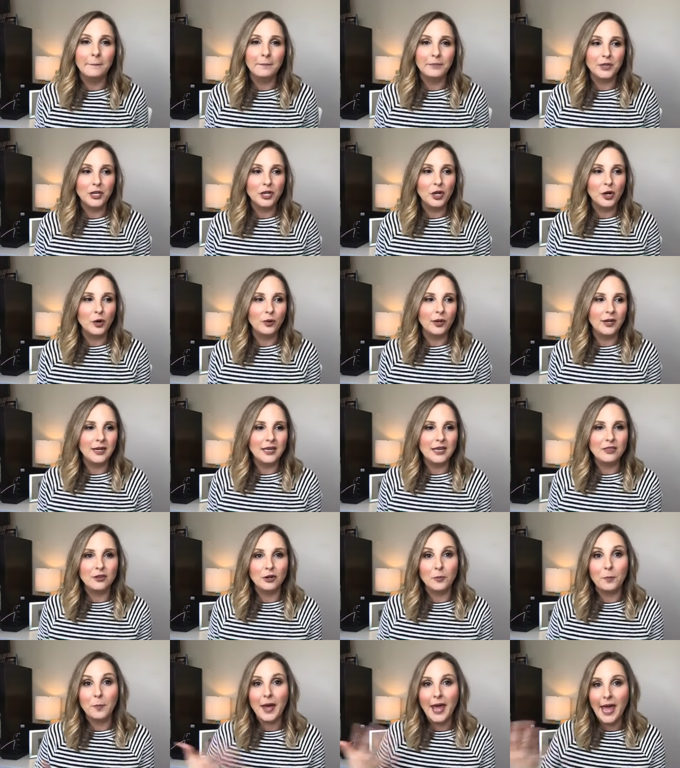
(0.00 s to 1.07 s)
you know, and
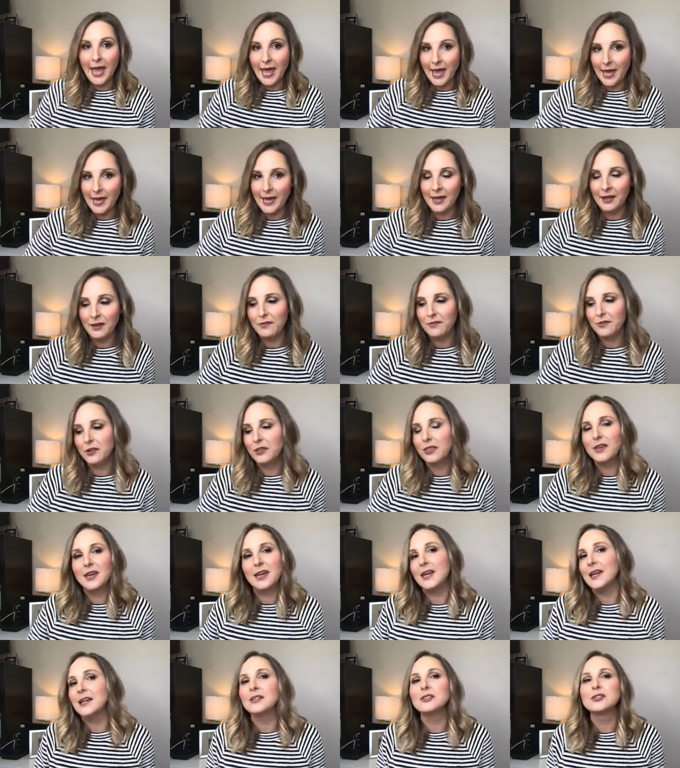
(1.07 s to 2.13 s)
either paying for
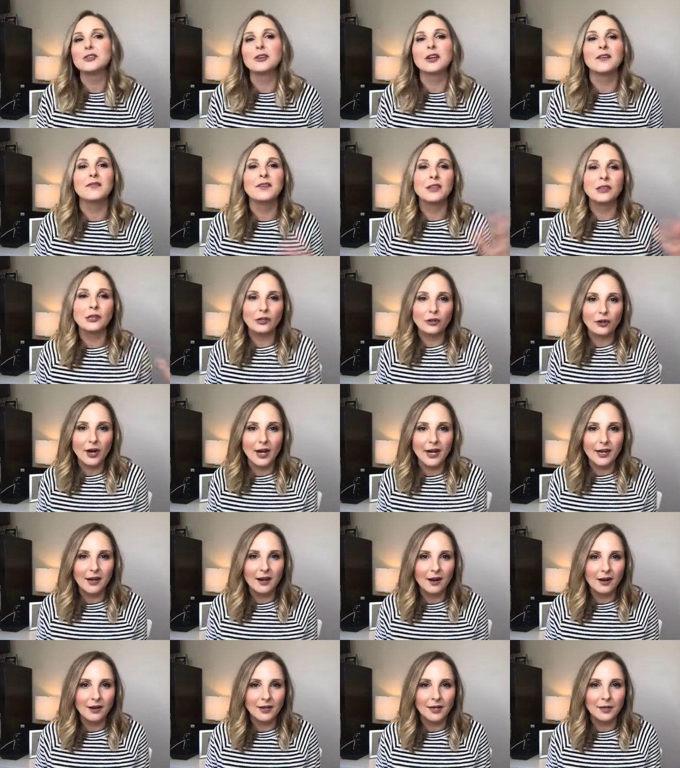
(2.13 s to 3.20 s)
things or giving their credit
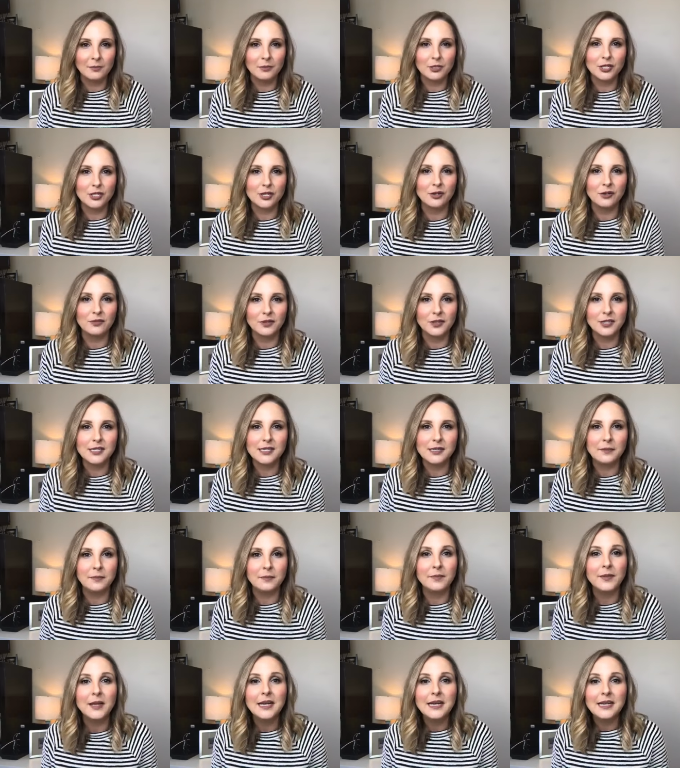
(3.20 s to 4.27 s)
card numbers over,
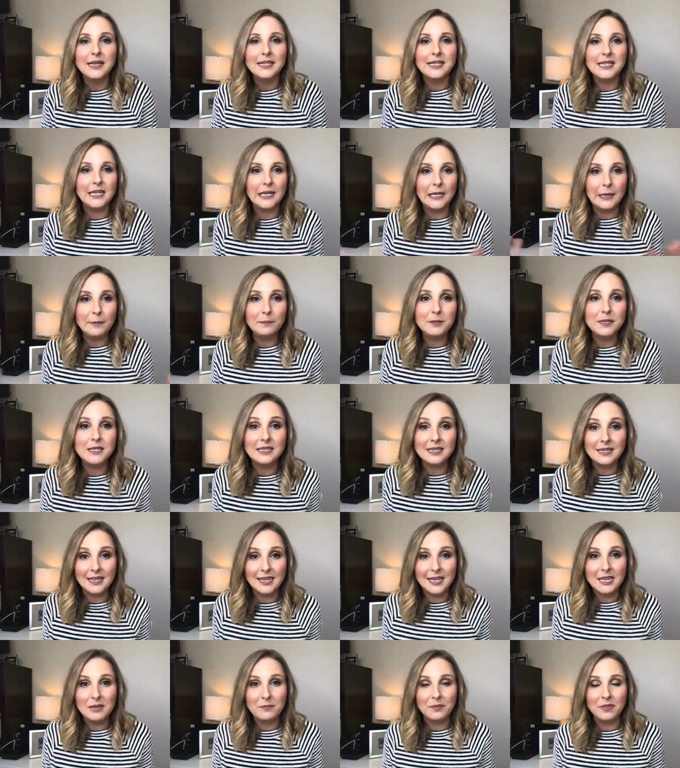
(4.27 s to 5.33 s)
some tips to
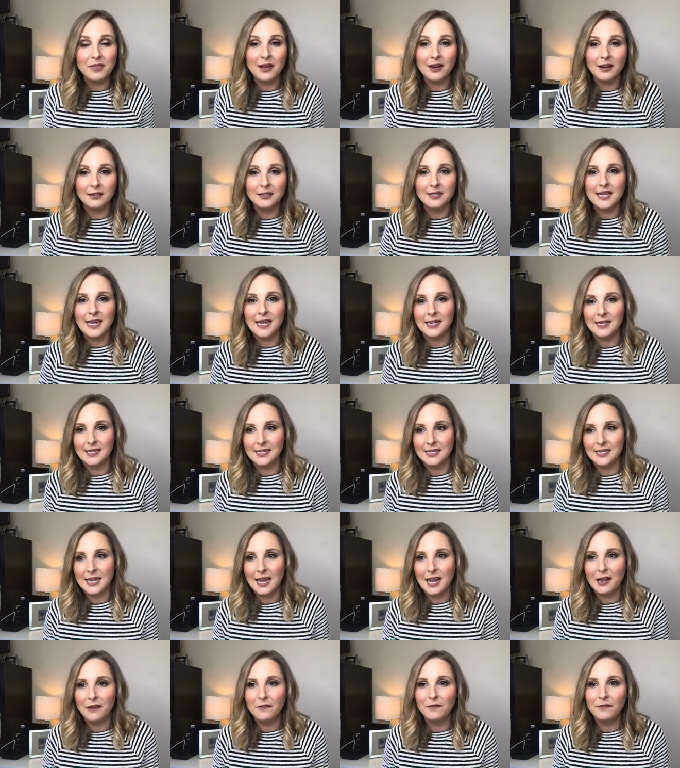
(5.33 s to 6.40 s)
keep their data
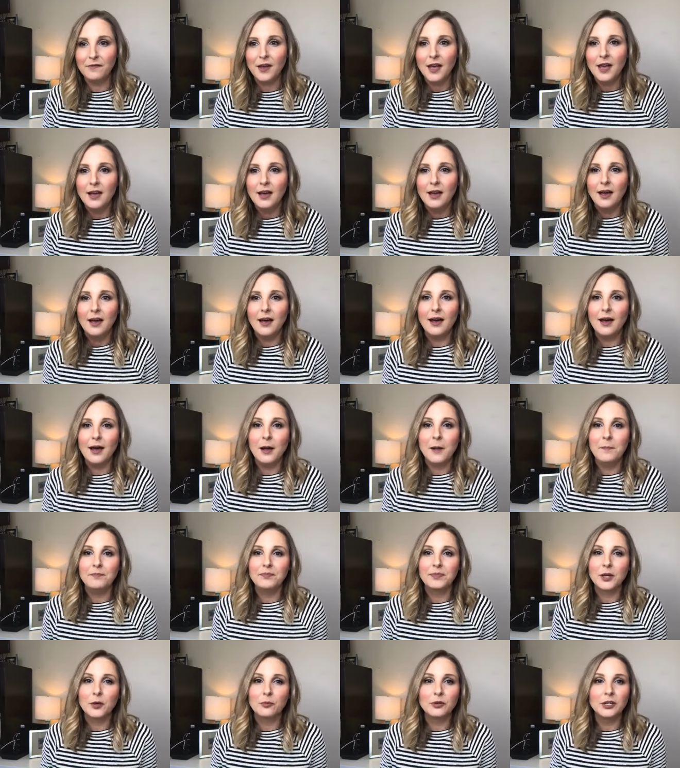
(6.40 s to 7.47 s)
safe.
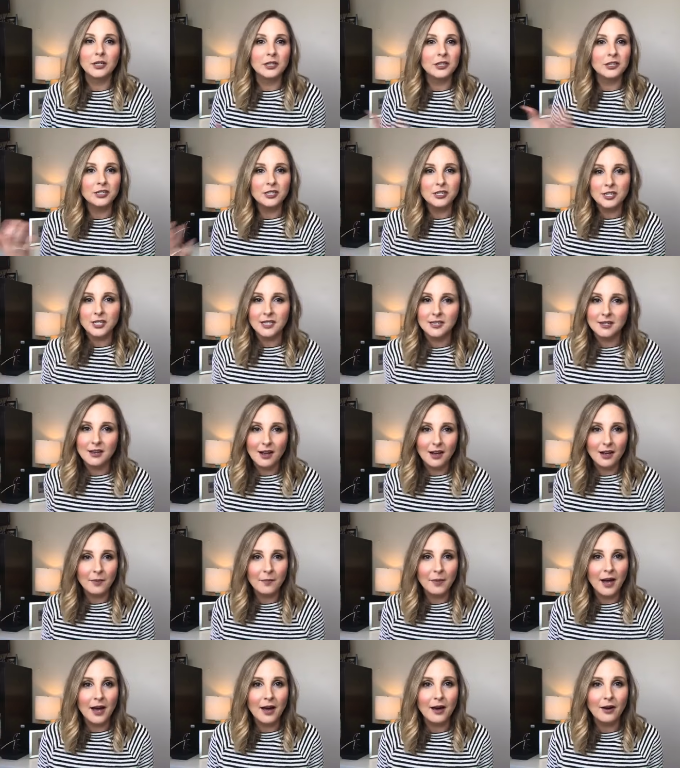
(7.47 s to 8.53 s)
Realtors can talk
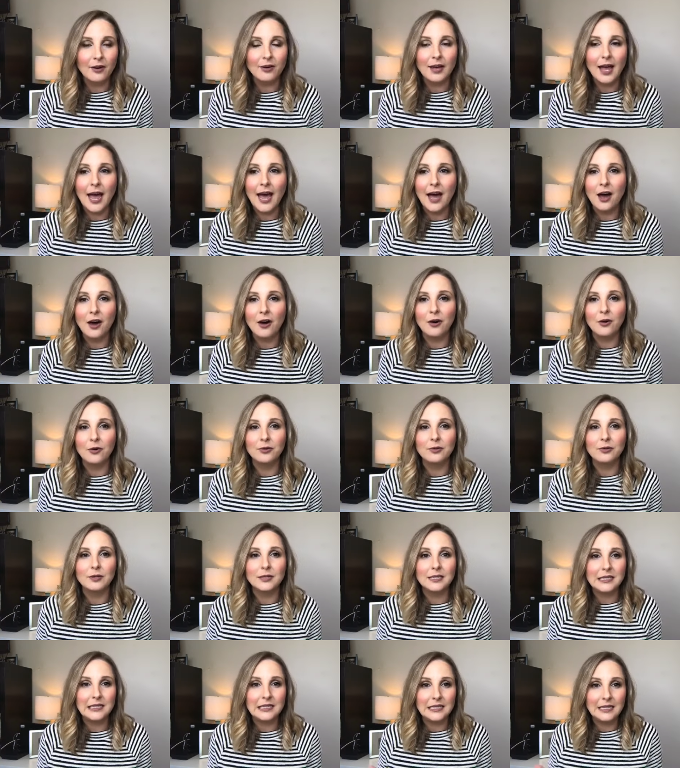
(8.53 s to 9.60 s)
about
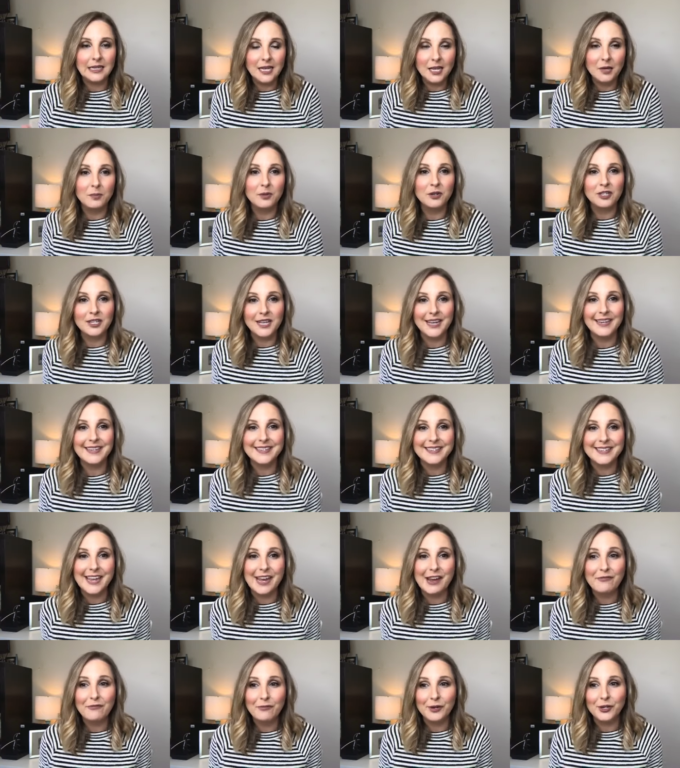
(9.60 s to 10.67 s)
how to keep your data
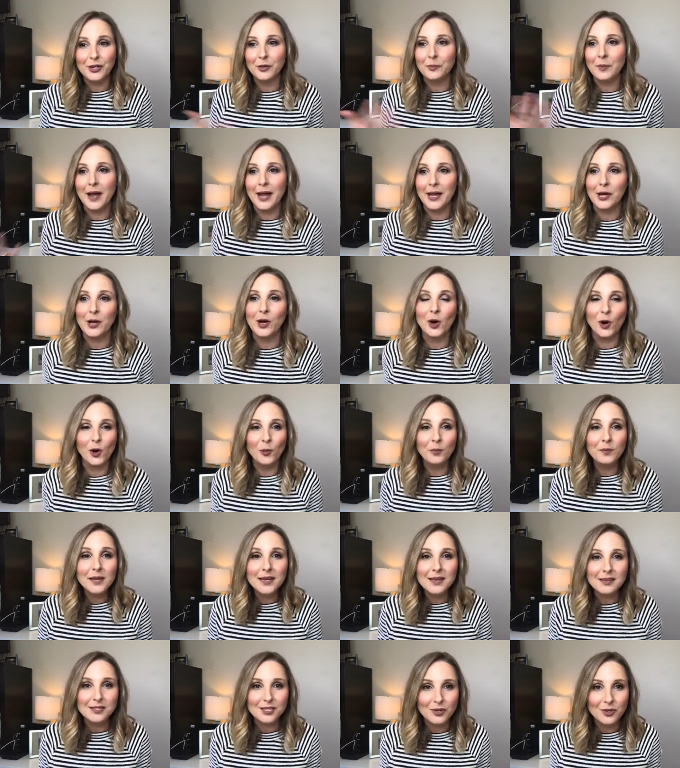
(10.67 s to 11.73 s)
safe when you're buying a home,
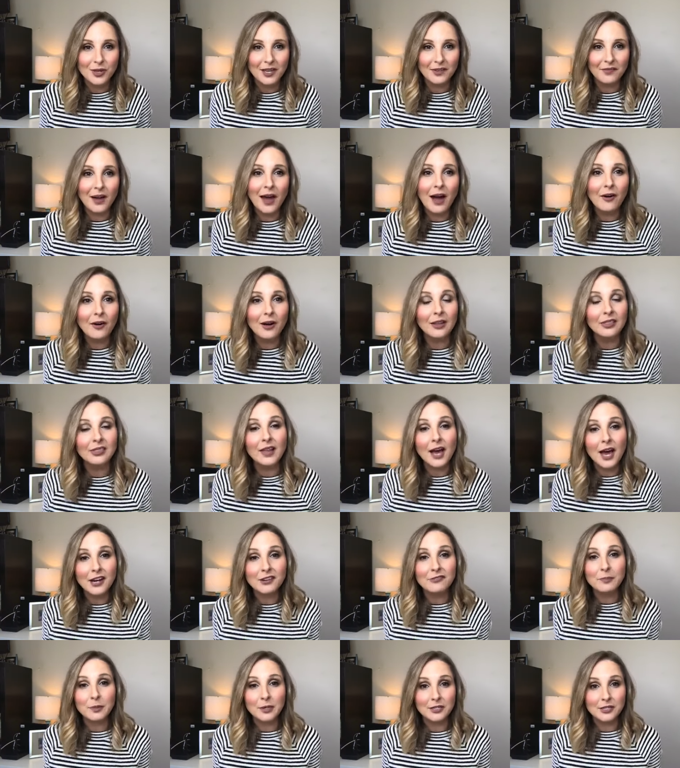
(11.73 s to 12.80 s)
because you give out a
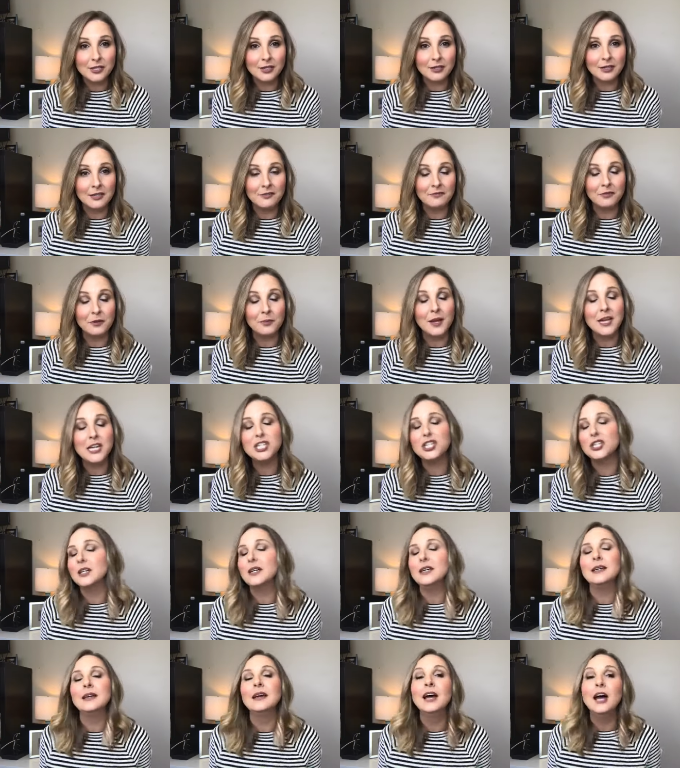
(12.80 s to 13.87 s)
lot of personal
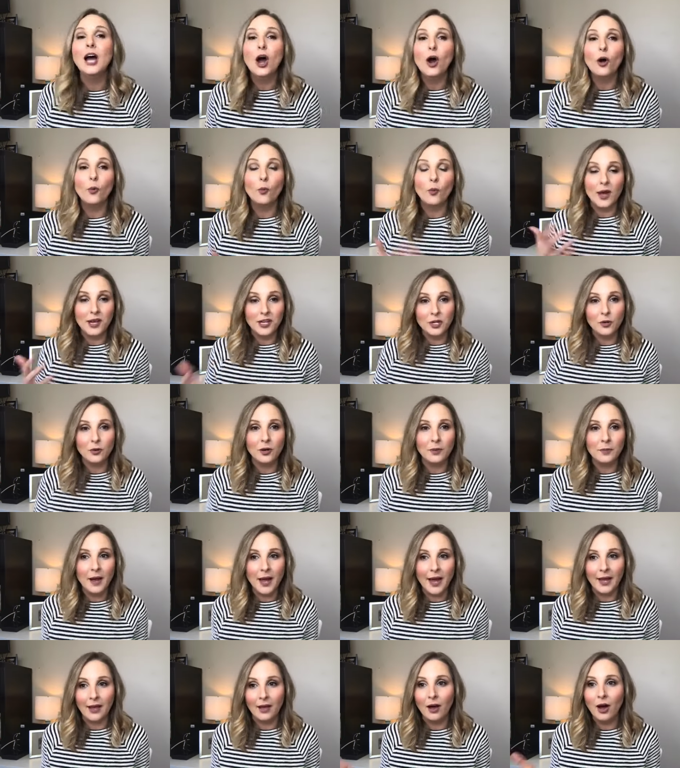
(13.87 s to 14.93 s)
information when you are
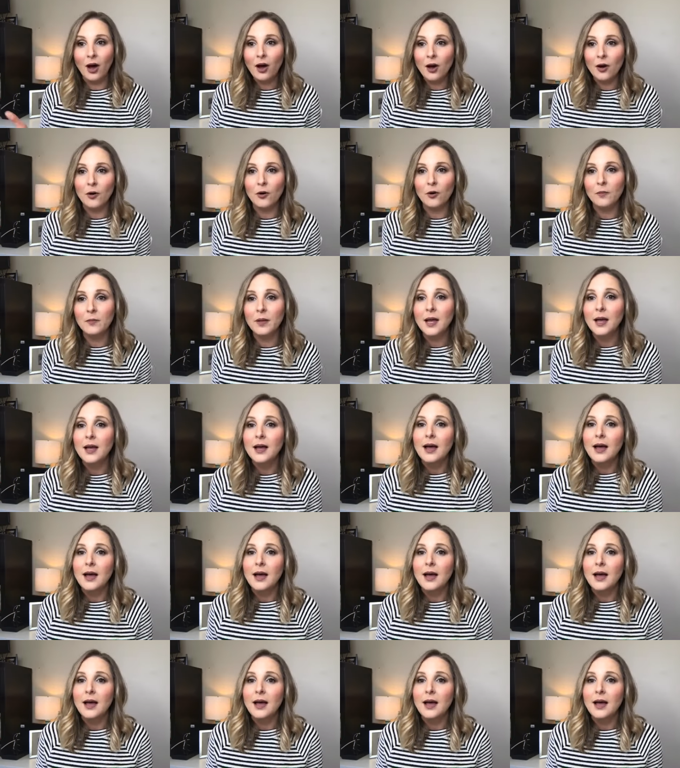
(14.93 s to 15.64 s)
buying a home.